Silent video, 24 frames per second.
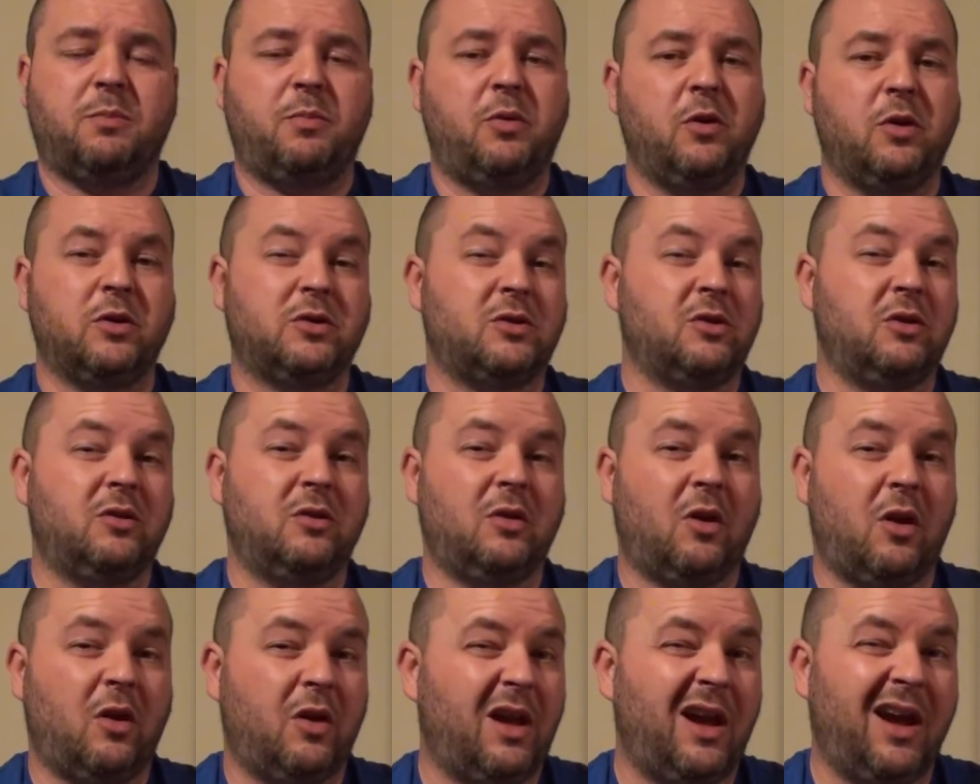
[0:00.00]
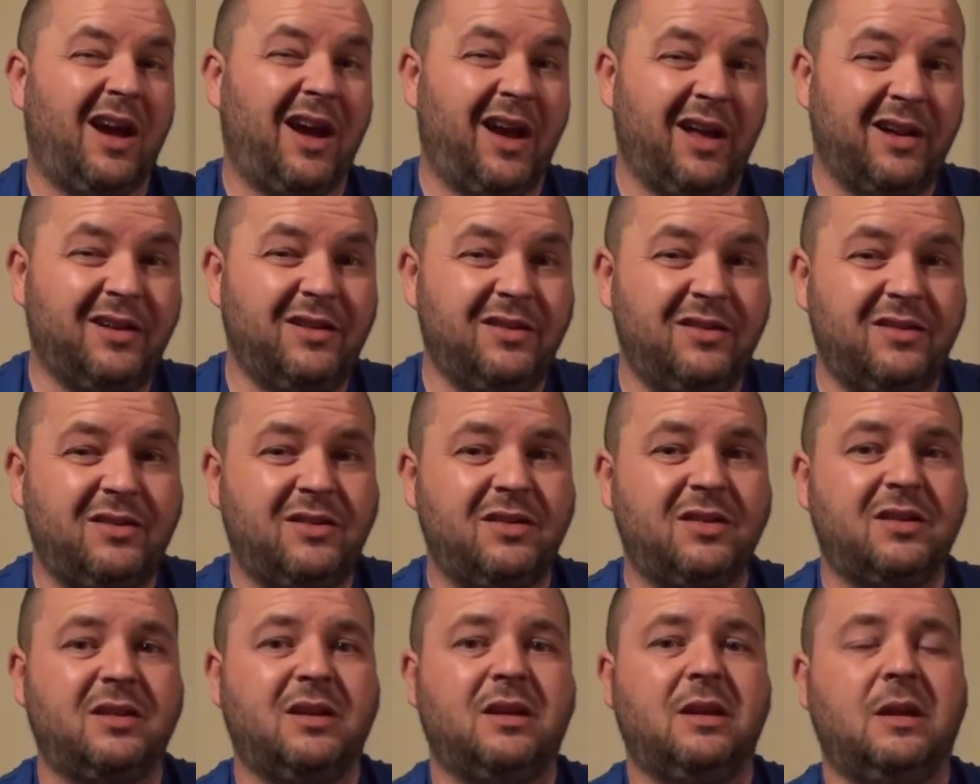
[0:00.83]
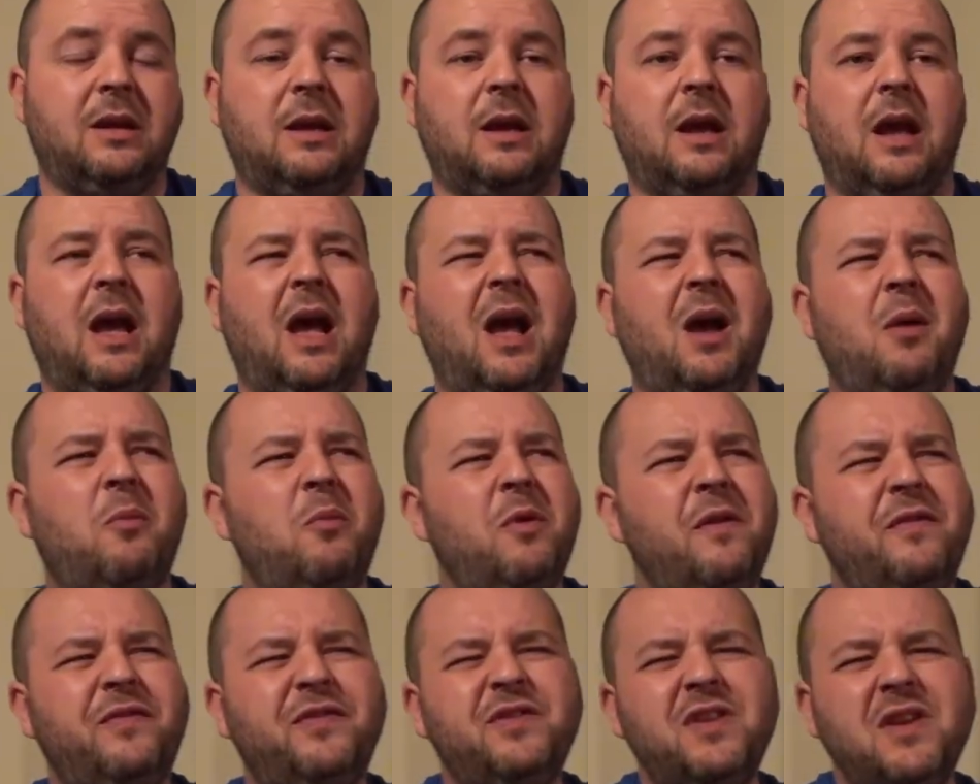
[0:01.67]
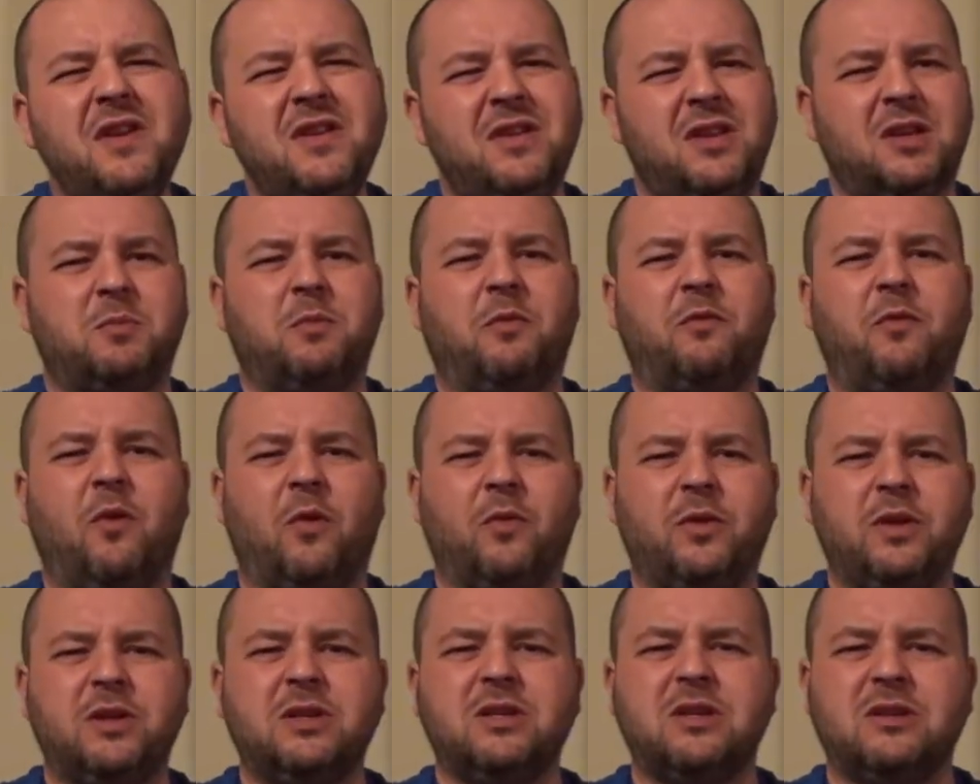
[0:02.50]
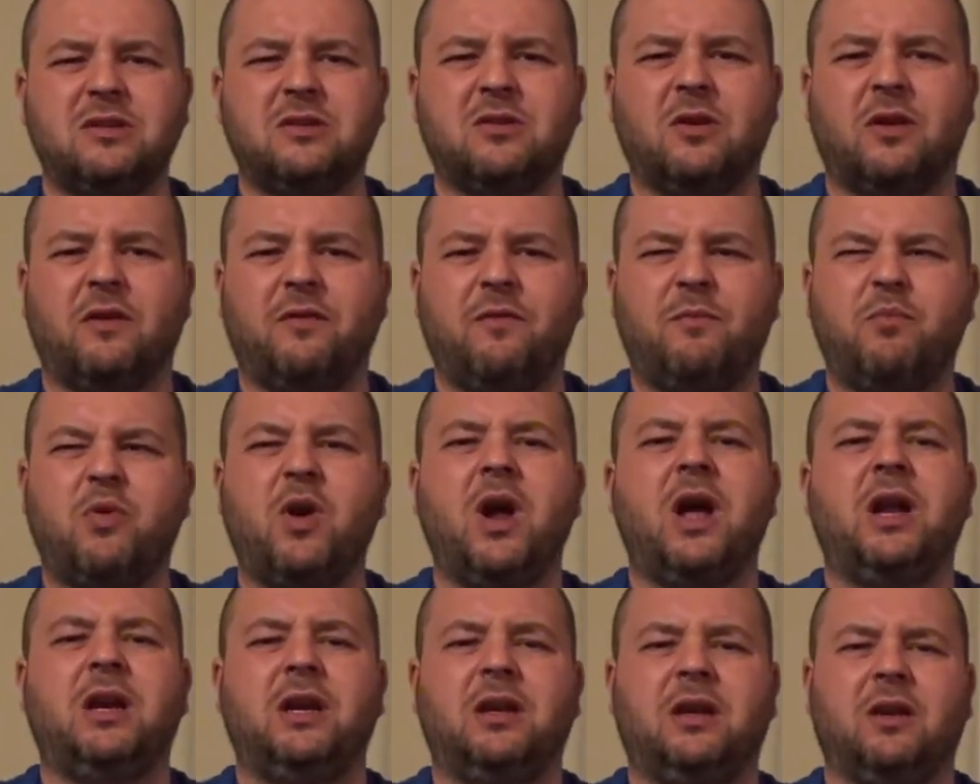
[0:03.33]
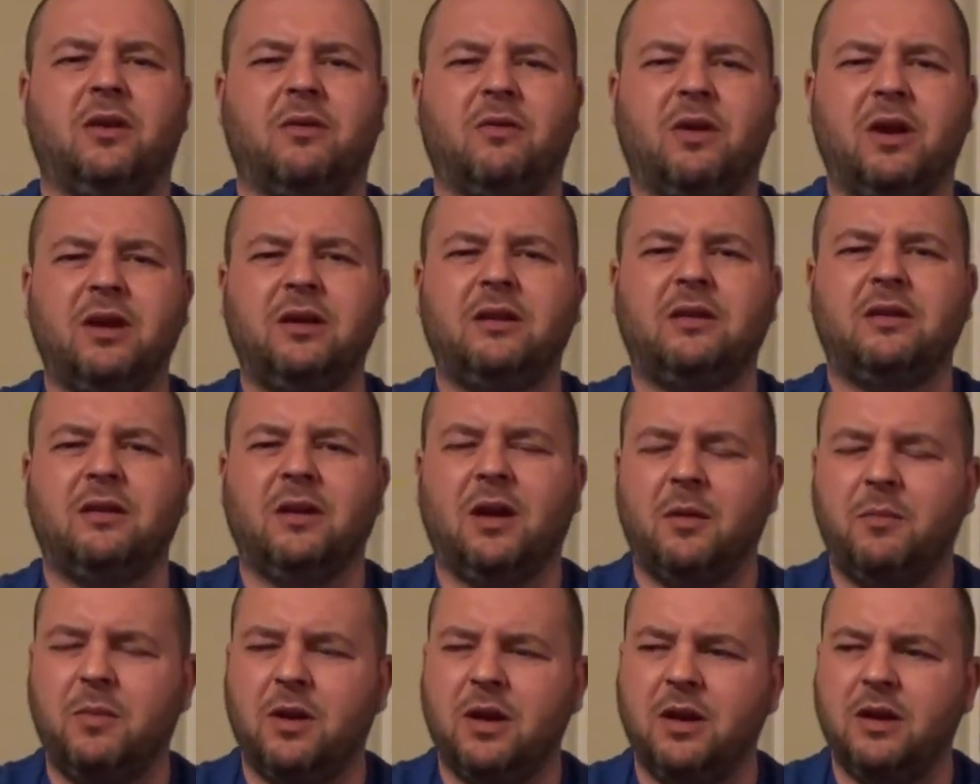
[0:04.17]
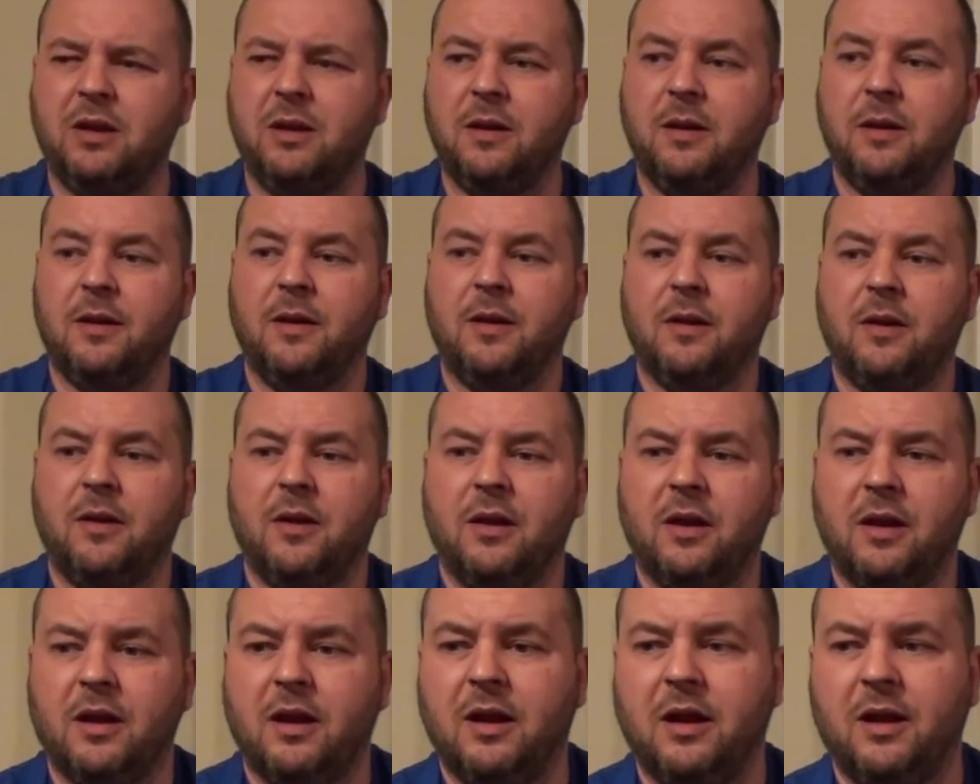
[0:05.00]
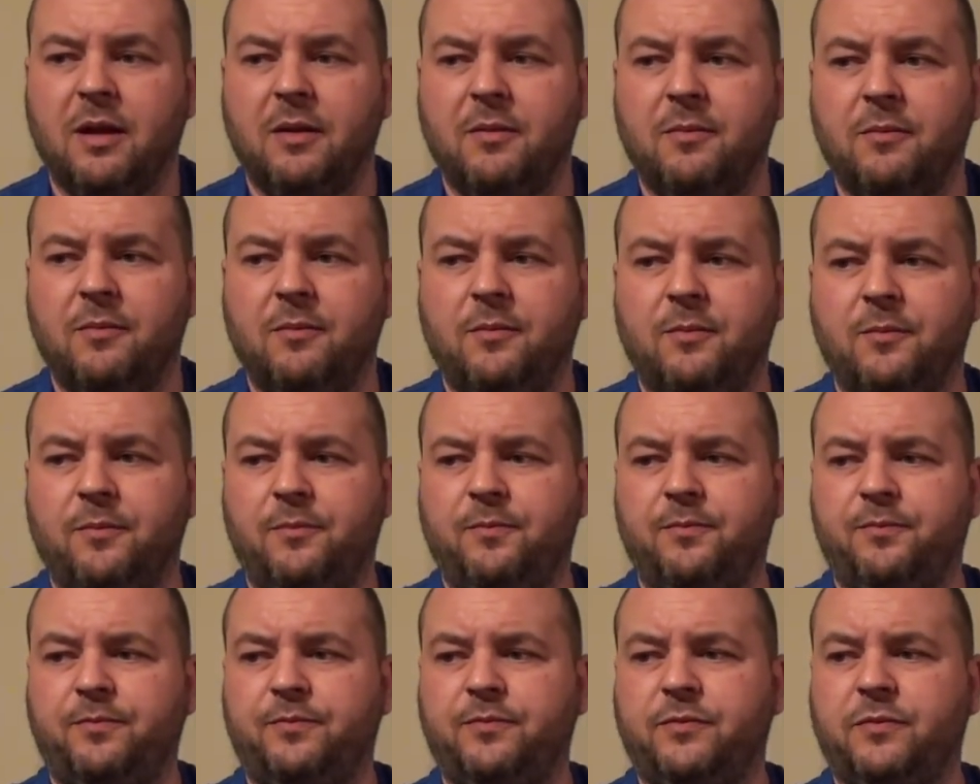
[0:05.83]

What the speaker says: a person on a hunt. And we've seen this before. This is sort of Predator, right? I mean, you